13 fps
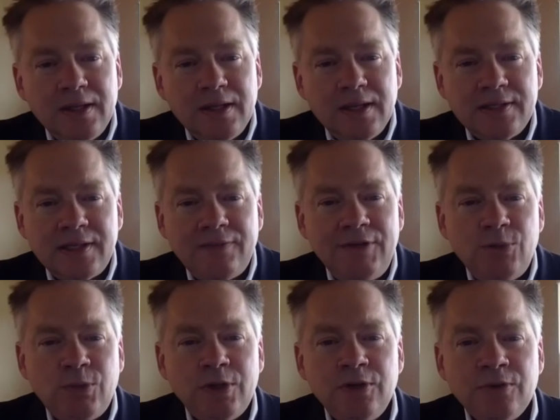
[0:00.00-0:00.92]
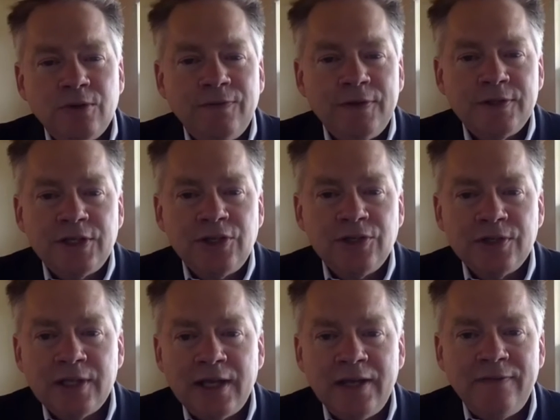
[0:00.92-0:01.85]
The 71-year-old
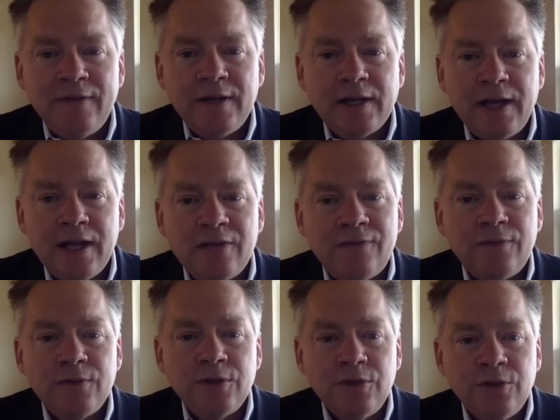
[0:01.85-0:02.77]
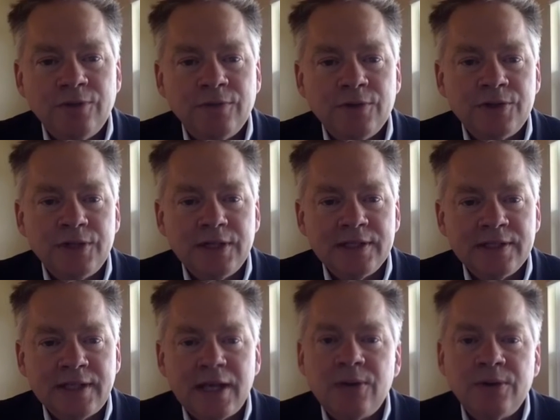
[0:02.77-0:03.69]
physician's life at a California university is
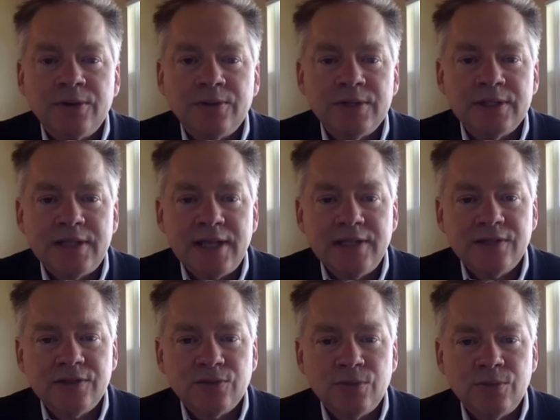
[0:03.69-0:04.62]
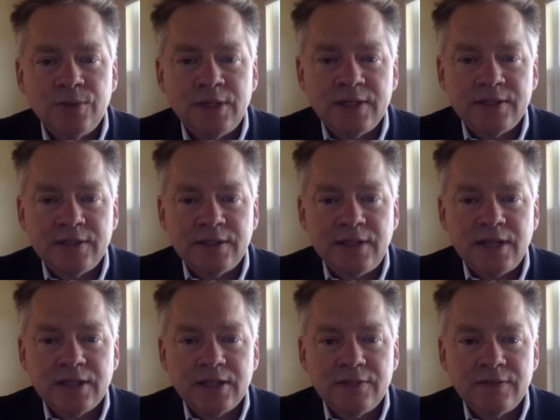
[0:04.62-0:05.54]
now under intense scrutiny as
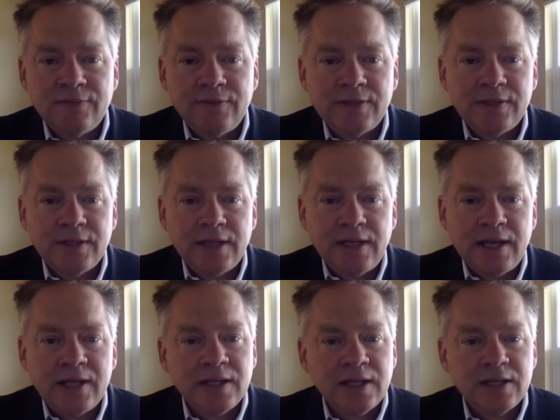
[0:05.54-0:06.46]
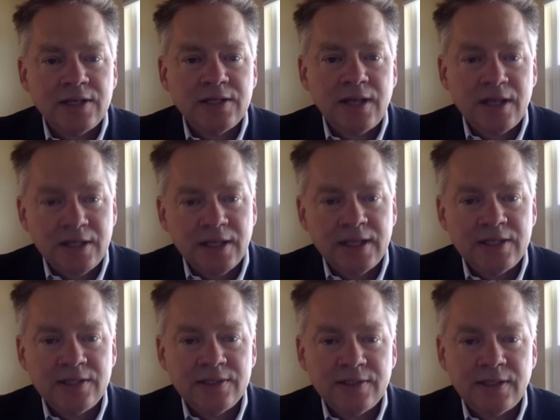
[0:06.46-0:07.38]
detectives investigate
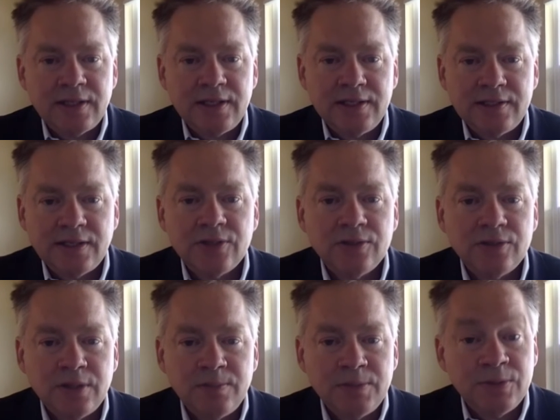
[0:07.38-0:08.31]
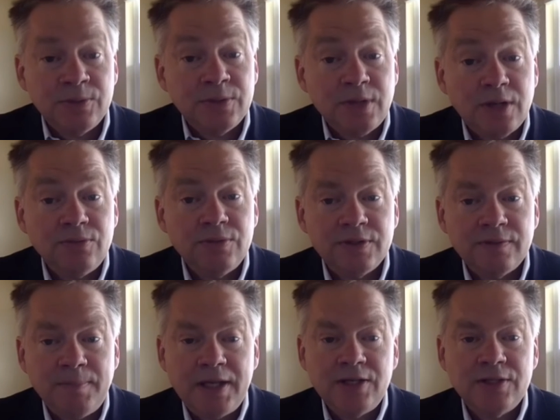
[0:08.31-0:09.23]
allegations that he sexually abused hundreds
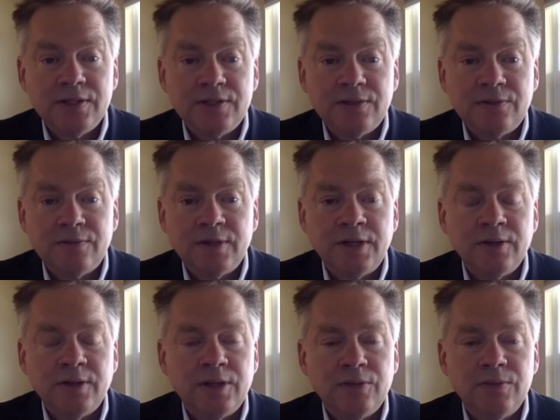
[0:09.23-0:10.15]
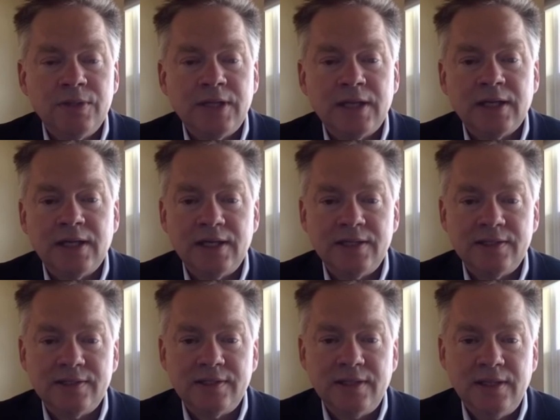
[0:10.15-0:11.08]
of patients over nearly 3 decades.